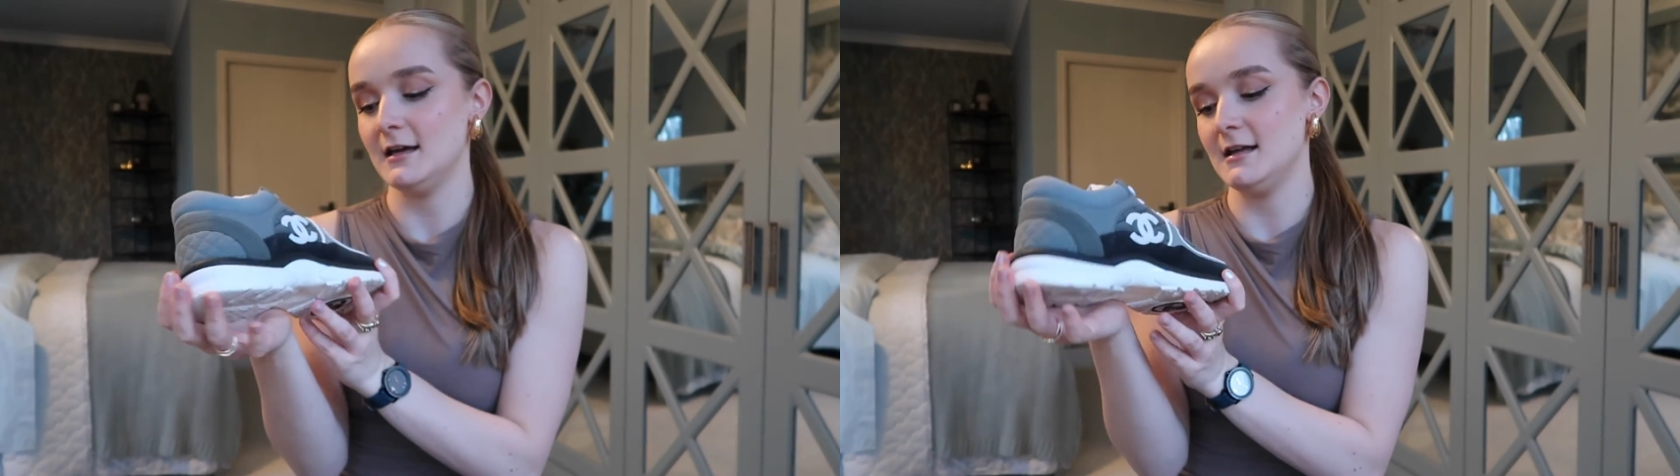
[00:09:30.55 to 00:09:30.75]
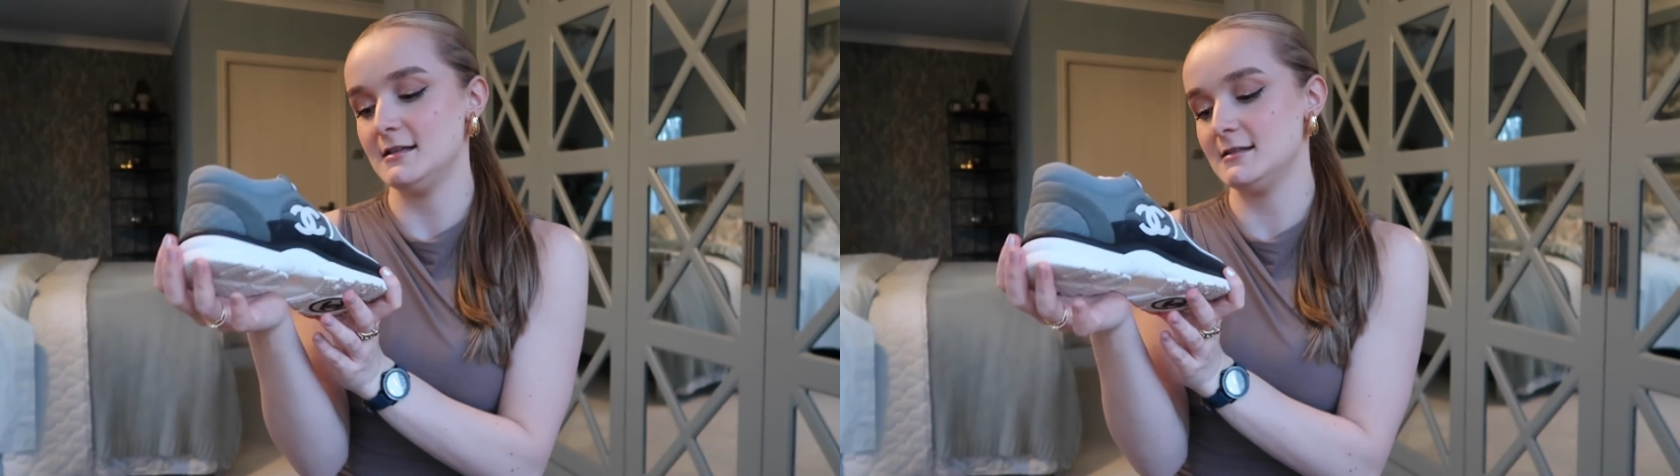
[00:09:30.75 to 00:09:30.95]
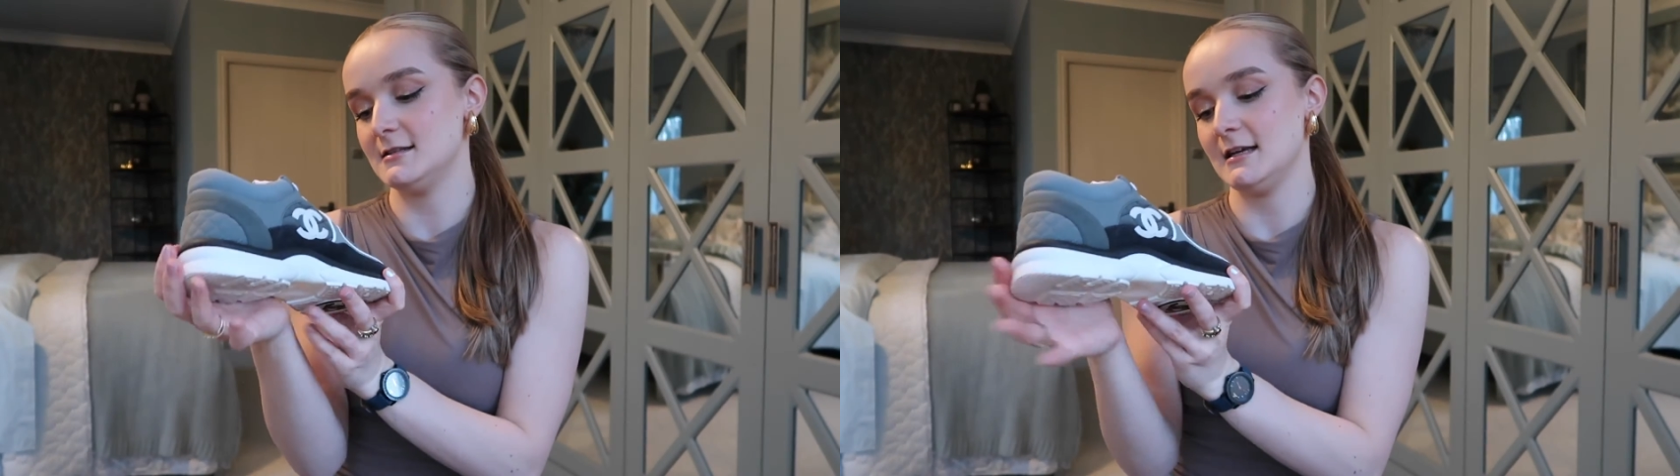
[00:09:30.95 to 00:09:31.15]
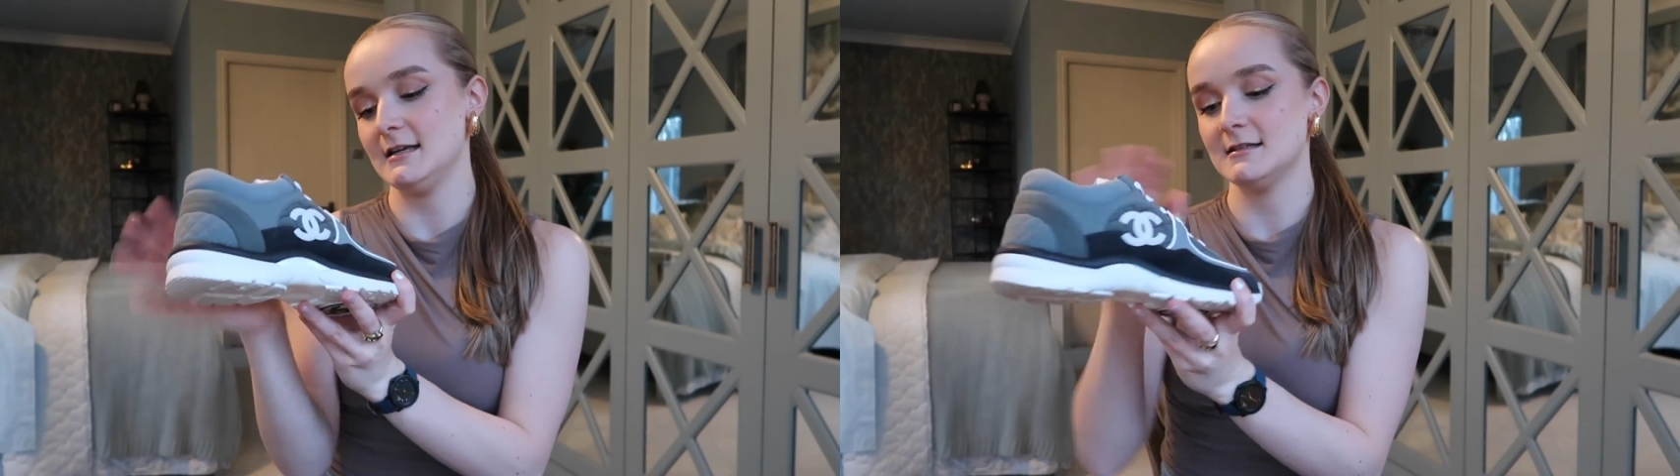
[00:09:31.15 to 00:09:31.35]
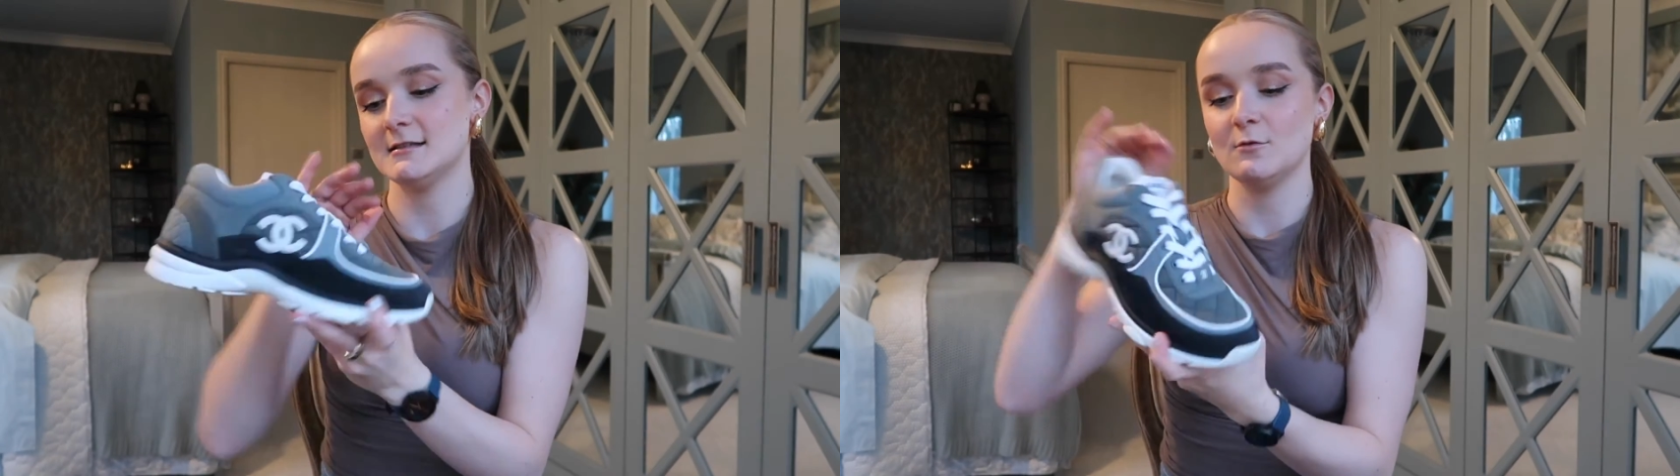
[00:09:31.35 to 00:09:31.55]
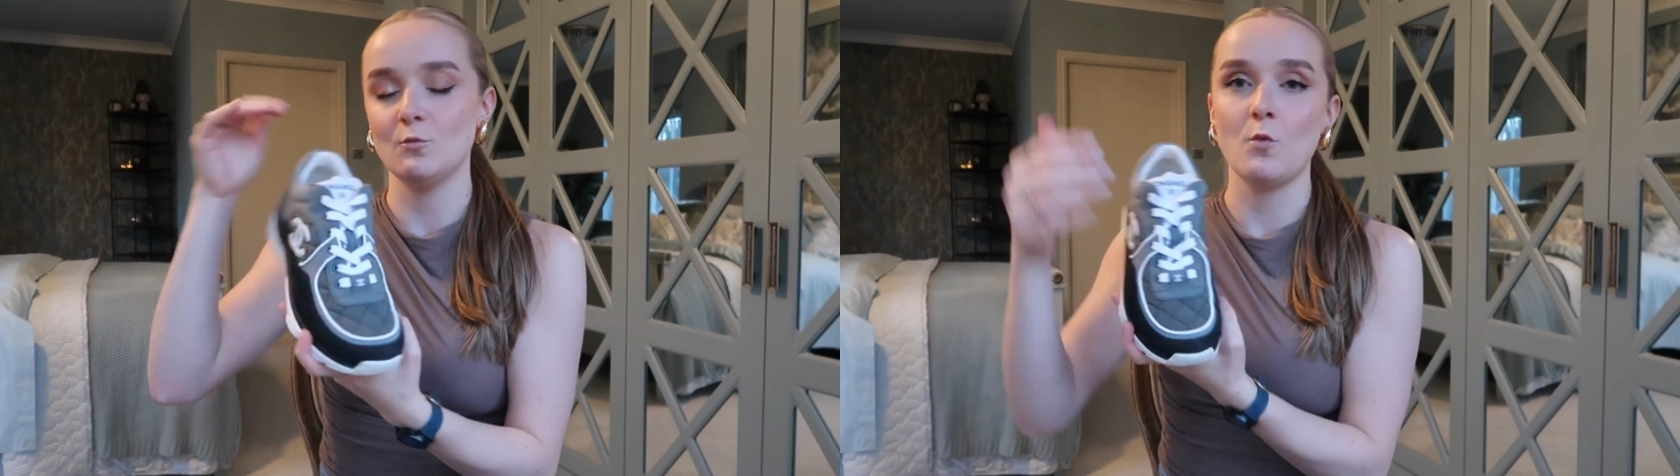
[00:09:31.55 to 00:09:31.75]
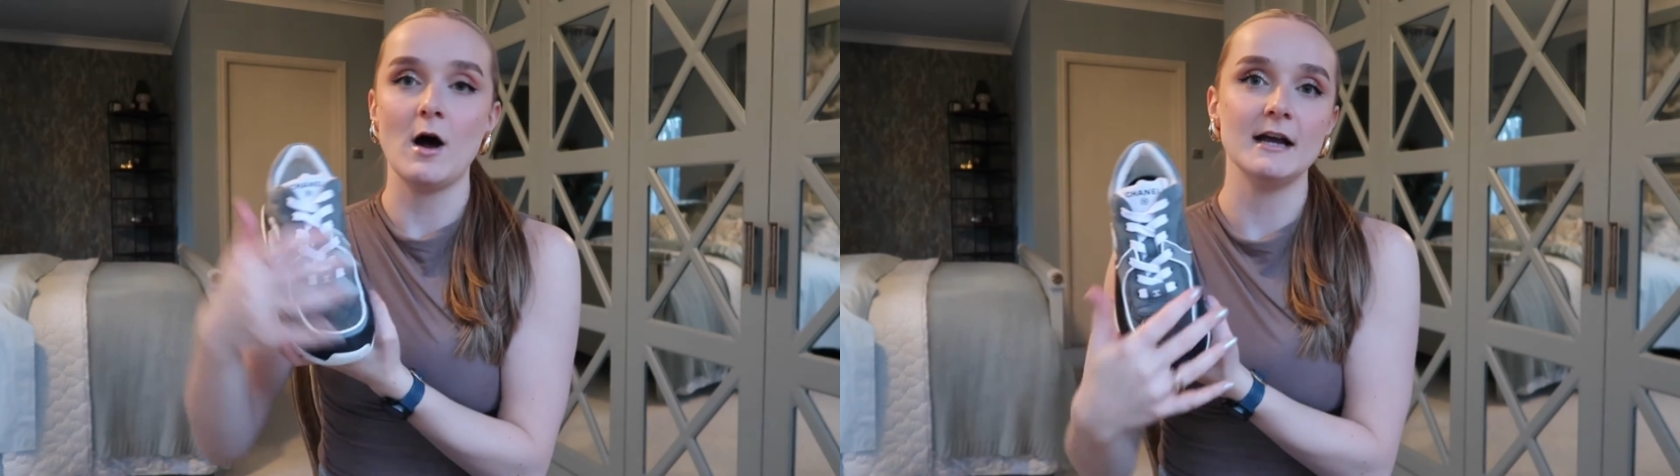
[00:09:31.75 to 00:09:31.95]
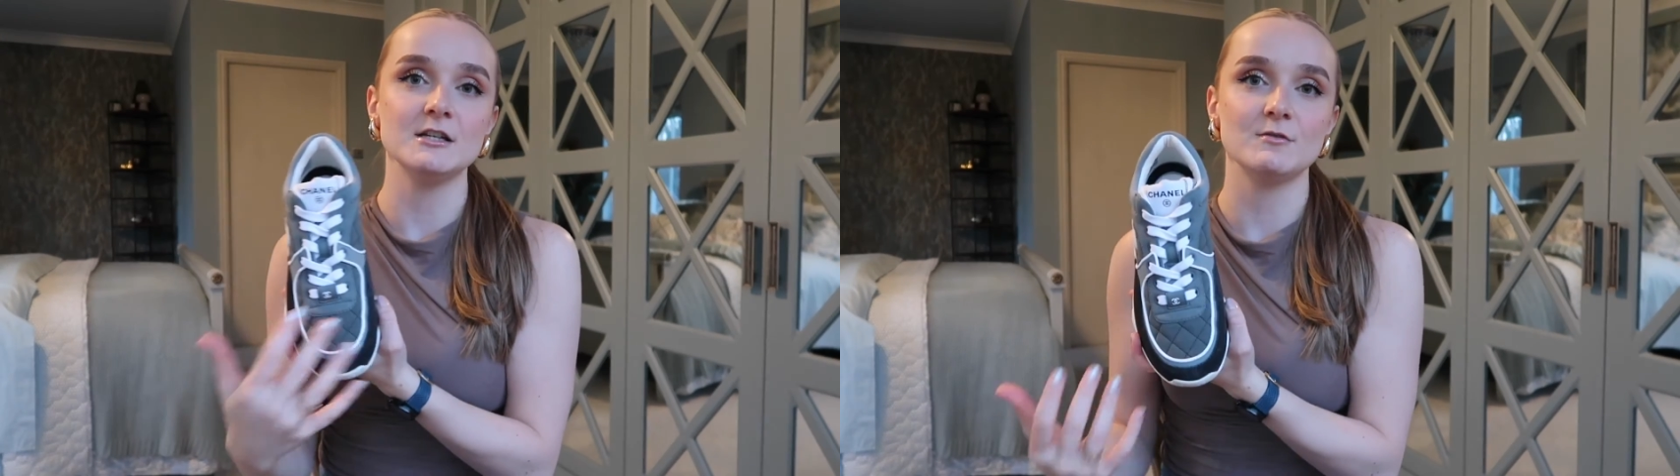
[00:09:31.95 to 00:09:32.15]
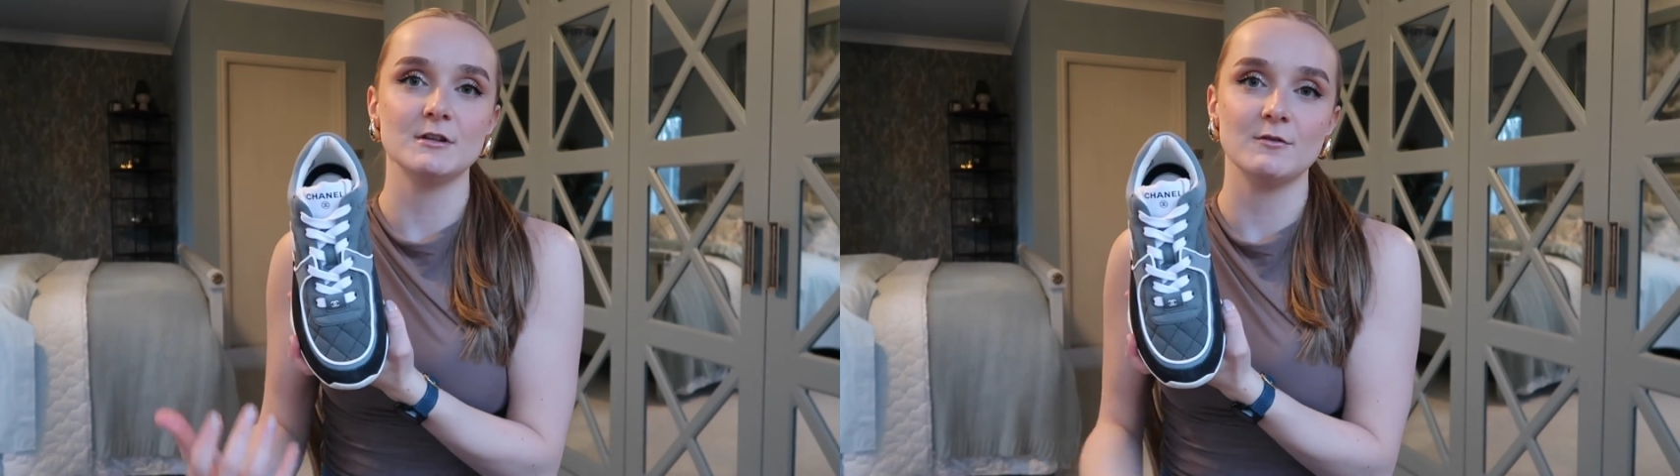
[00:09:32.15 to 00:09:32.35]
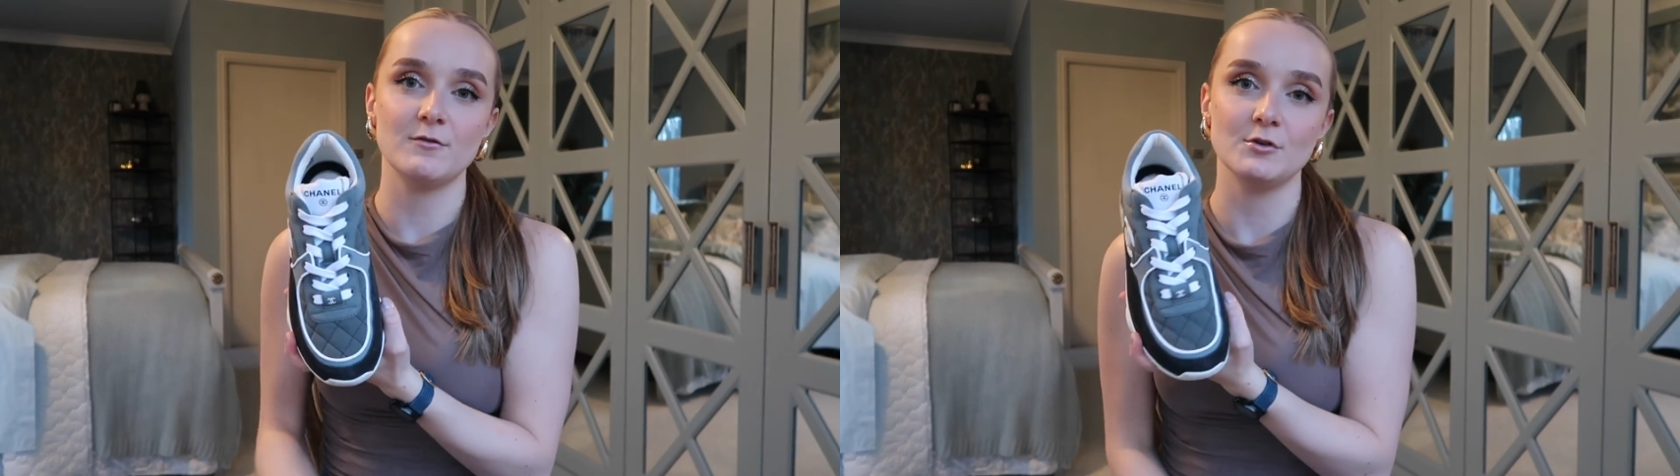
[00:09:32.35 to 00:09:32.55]
it's wider
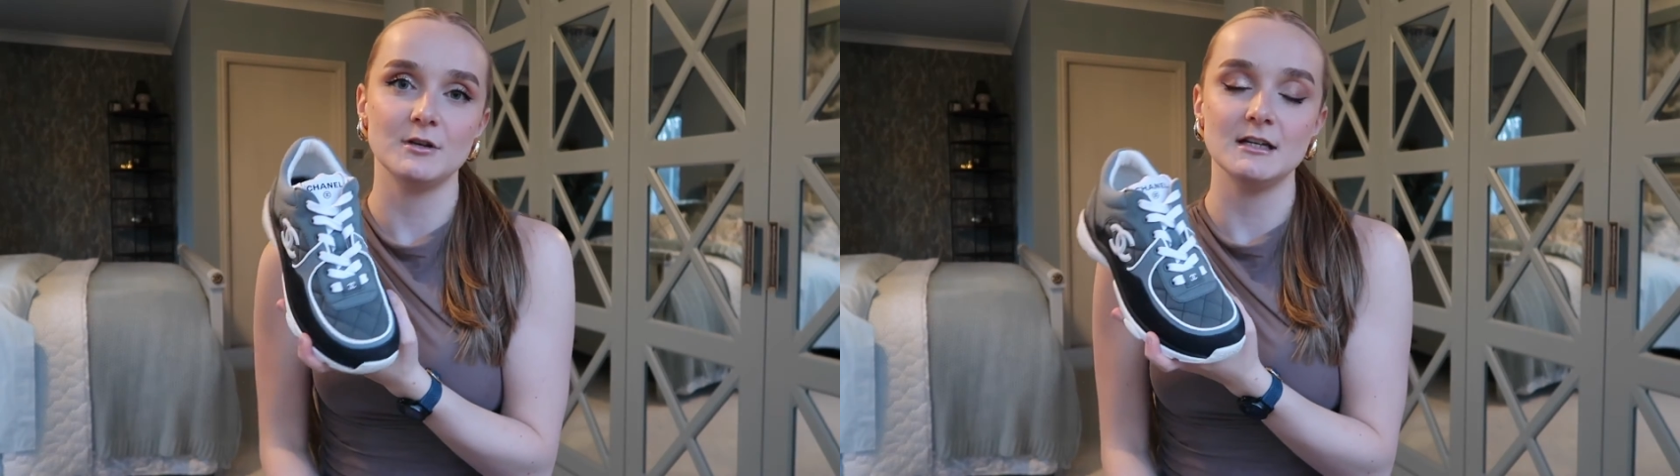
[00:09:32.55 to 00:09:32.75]
at the front